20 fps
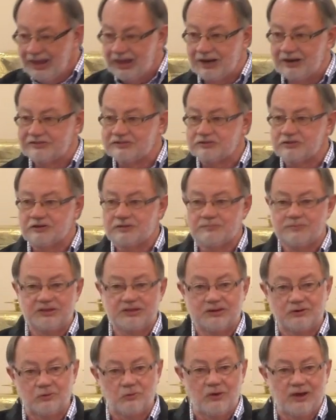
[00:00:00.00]
And it's going to
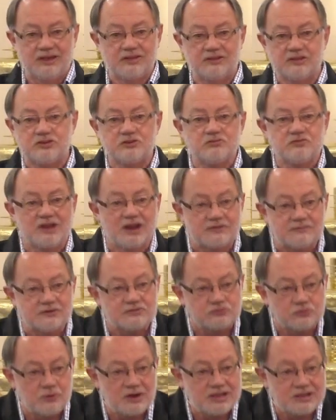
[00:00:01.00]
be in a way that you
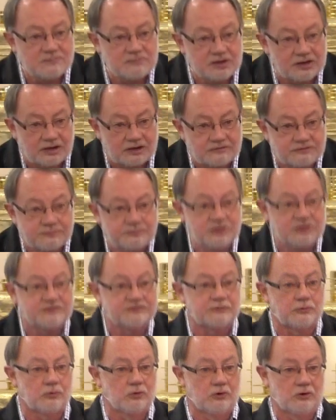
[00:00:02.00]
never dreamed of
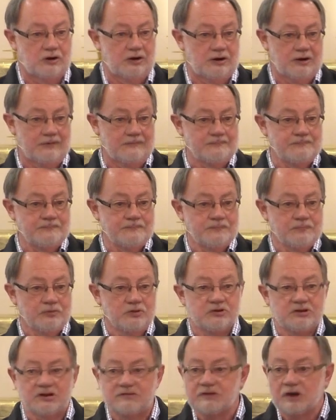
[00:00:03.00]
before,
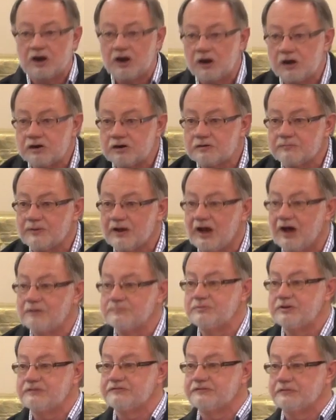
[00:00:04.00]
you never heard
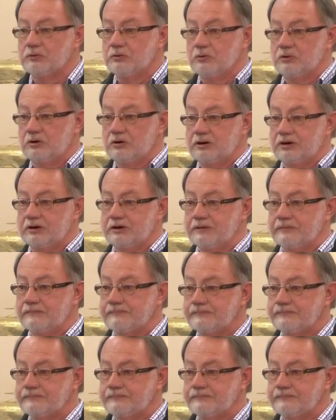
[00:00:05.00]
about before.